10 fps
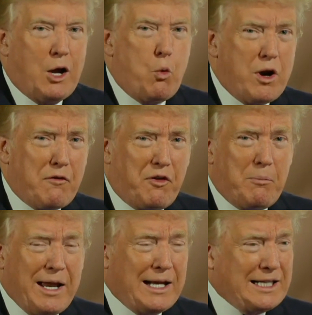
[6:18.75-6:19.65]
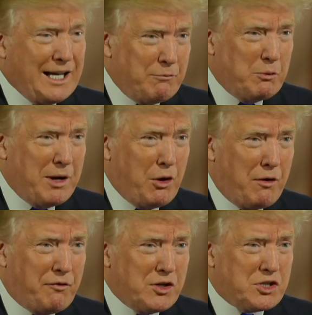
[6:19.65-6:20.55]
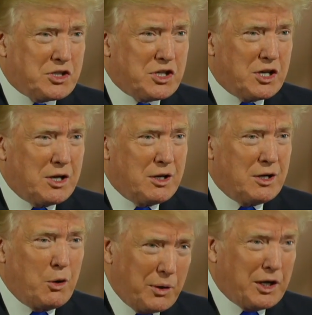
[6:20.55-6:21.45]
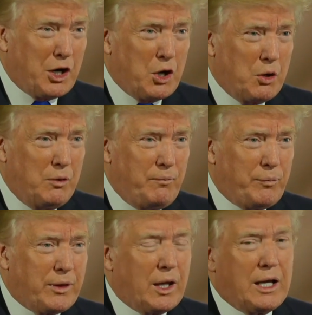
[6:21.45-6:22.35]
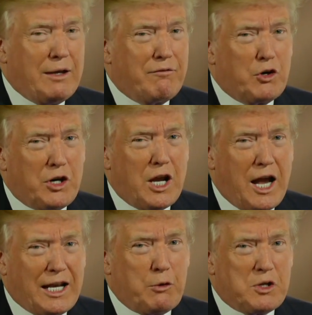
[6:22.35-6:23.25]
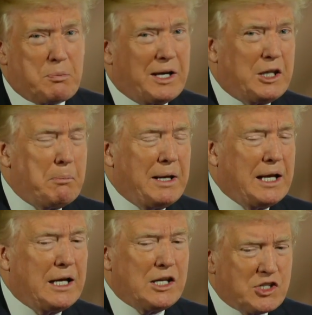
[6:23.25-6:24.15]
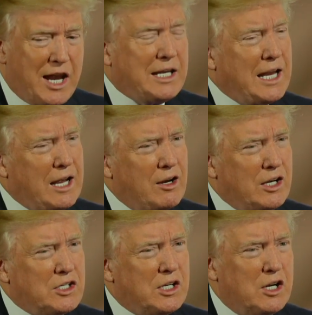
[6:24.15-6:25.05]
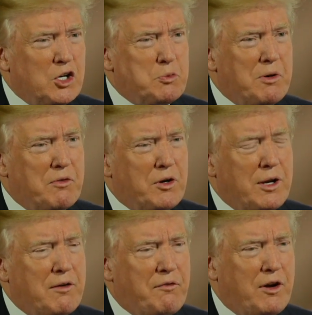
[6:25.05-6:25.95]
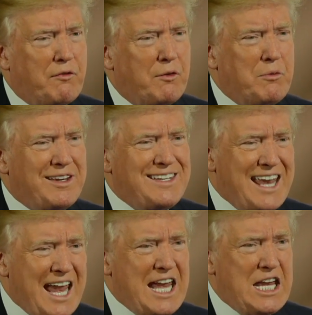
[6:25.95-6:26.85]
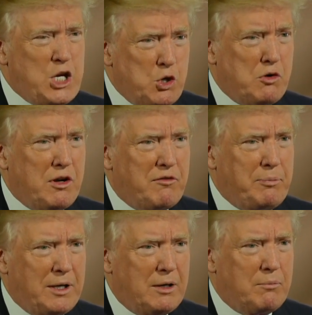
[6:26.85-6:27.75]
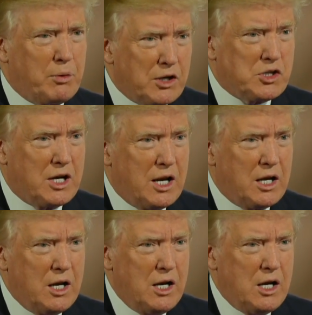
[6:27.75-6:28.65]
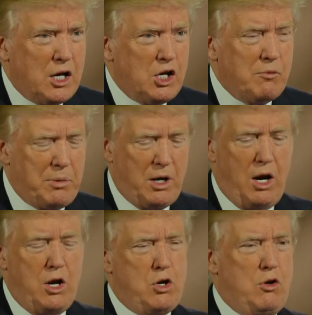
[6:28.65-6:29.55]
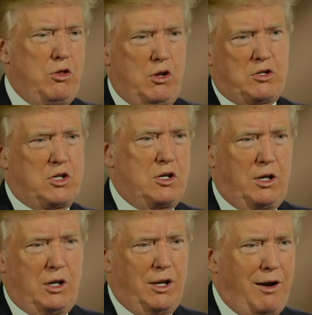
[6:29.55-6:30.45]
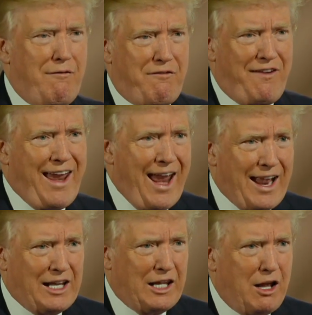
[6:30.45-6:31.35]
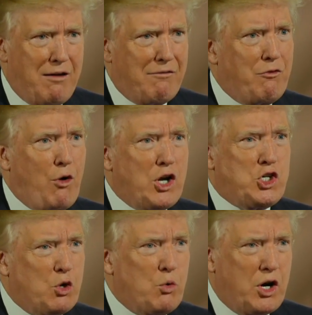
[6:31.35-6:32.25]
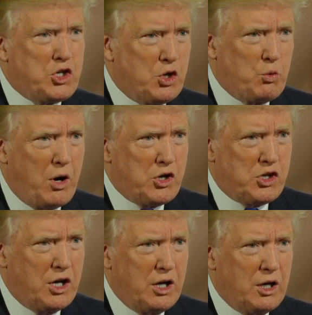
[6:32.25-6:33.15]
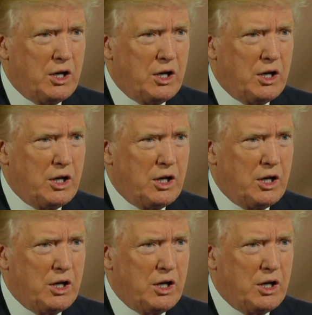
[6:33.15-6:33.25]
A wonderful man came to my office a week ago, a very highly respected man, and he sat down and he said, you know, it's been very unfair. From the day you have been president, you've been under this little veil of Russia, Russia, Russia.